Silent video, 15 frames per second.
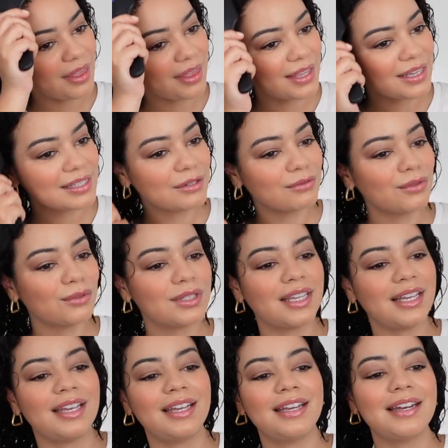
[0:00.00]
this
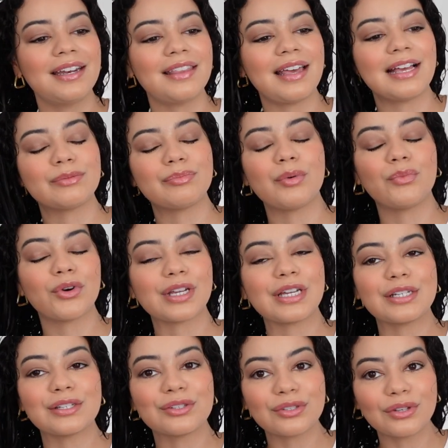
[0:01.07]
routine that has been
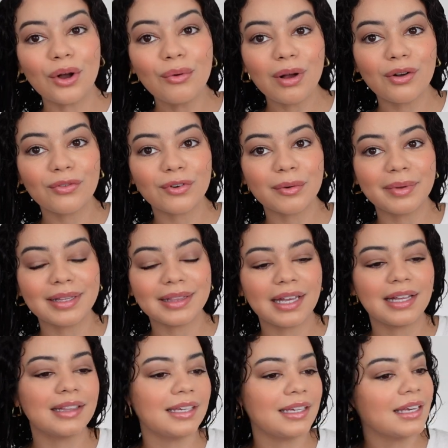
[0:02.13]
working so well for me
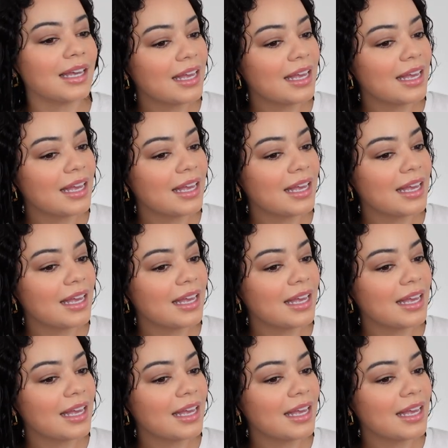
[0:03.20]
lately.